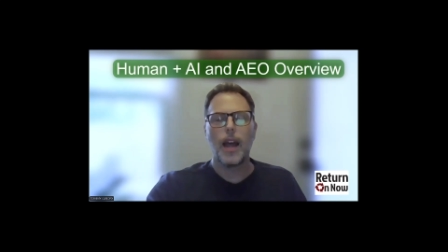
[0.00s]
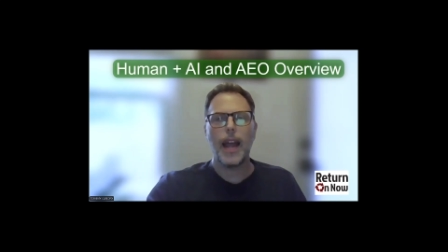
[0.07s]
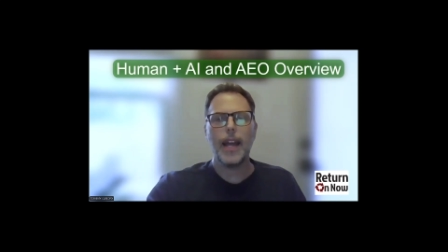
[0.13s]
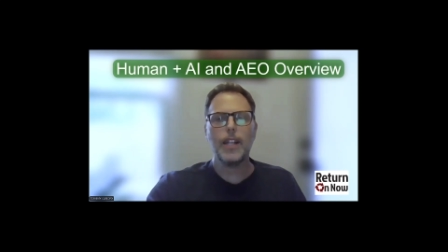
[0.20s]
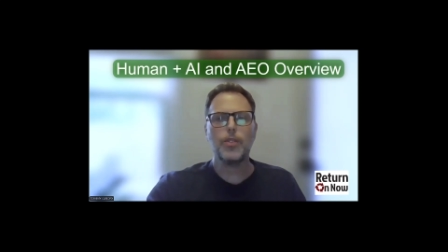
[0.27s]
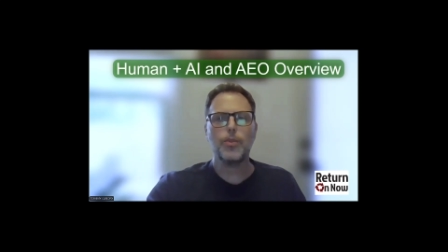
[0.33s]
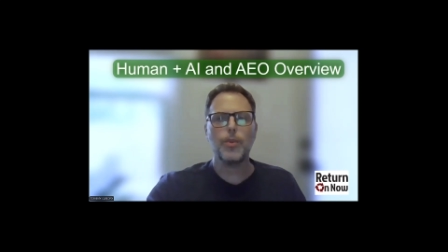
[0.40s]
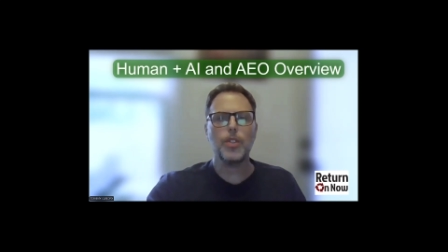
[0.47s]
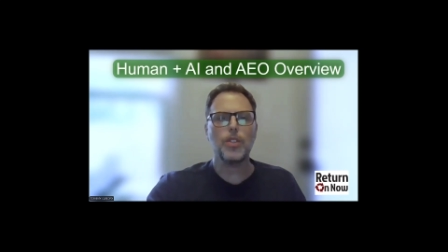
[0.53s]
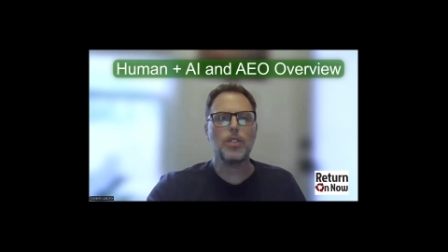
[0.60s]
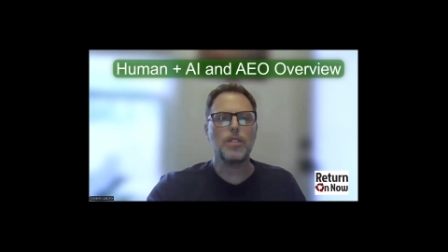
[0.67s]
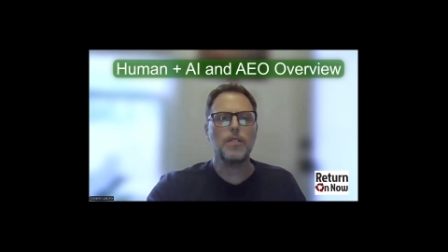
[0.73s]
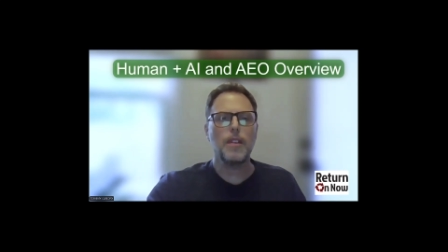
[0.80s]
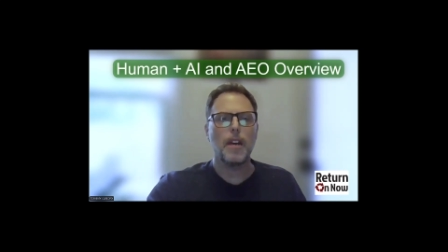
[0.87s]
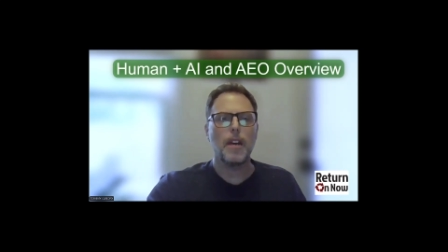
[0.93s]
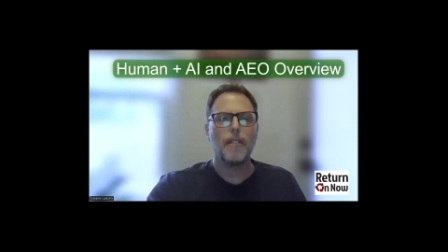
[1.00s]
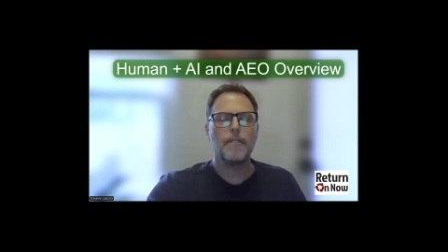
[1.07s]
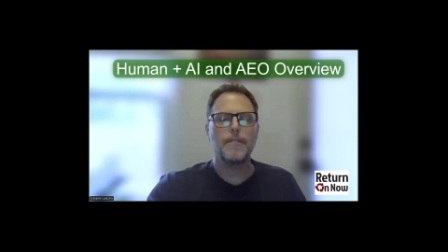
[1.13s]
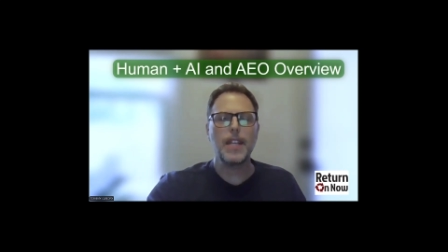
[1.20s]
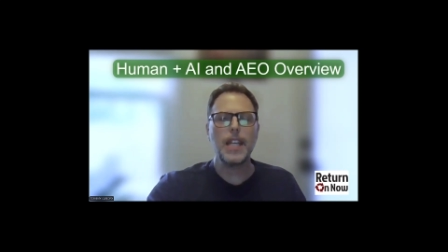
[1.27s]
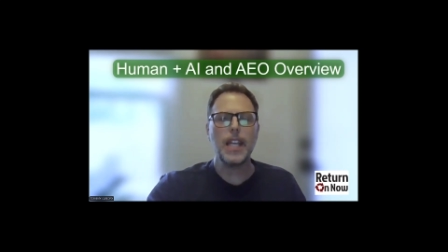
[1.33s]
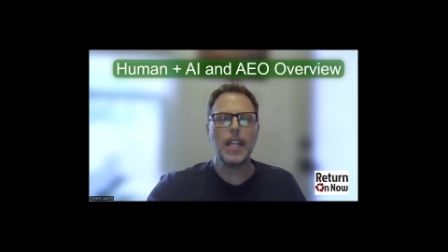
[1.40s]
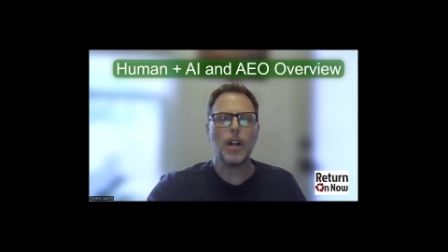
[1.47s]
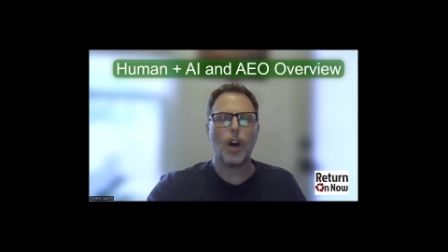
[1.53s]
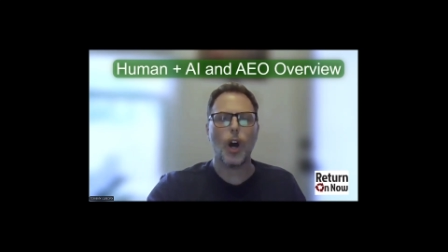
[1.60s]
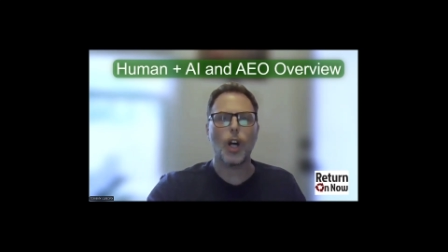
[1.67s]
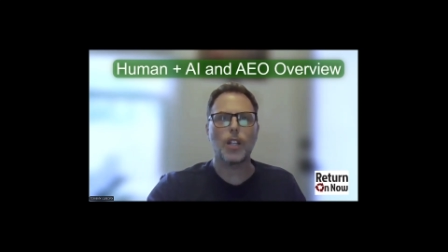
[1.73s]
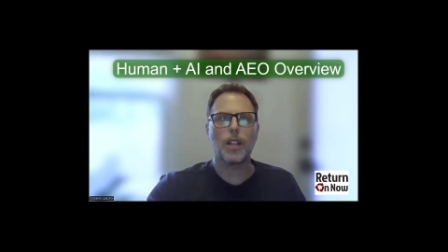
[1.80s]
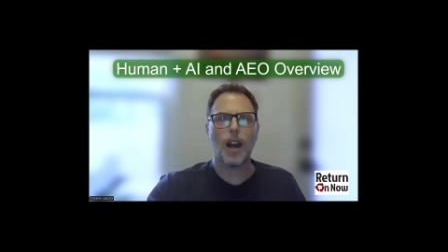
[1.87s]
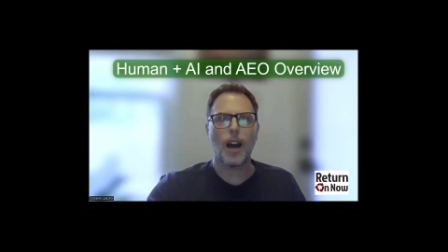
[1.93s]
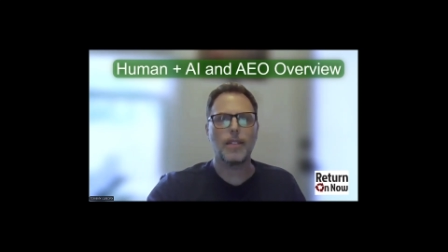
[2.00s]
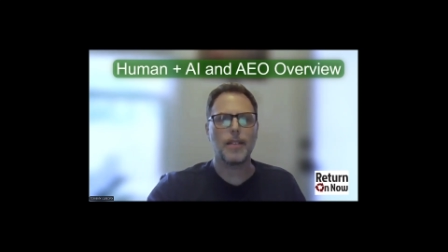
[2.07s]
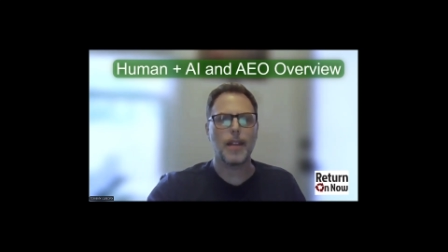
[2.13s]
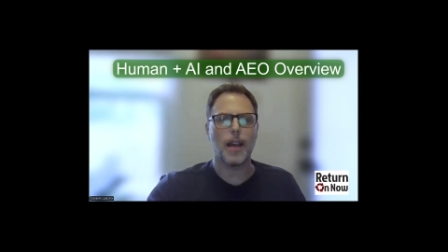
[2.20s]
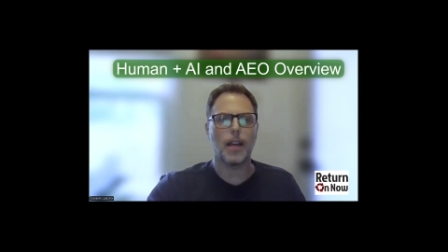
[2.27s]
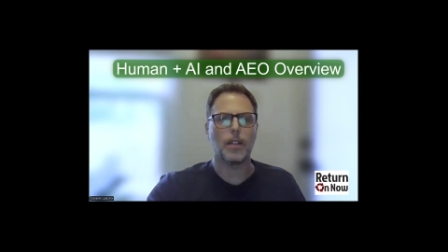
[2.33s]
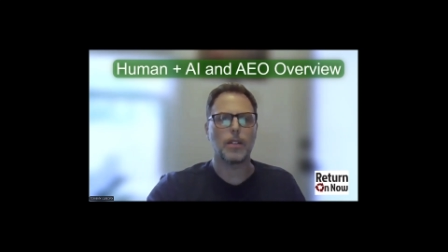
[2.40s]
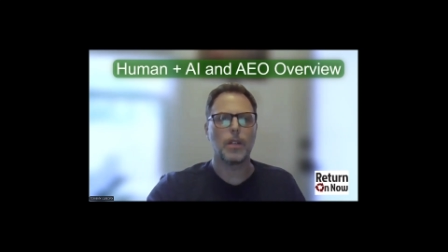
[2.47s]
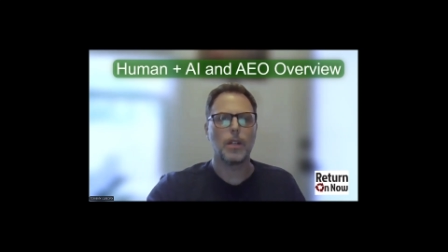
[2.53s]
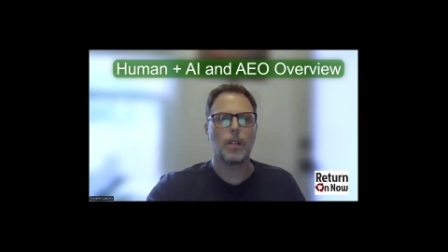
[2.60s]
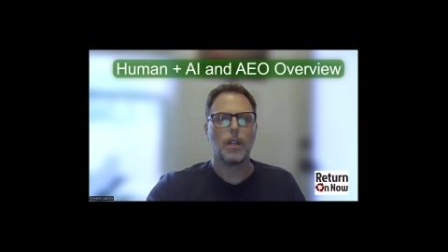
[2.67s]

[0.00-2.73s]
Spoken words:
Answer engines feed on content.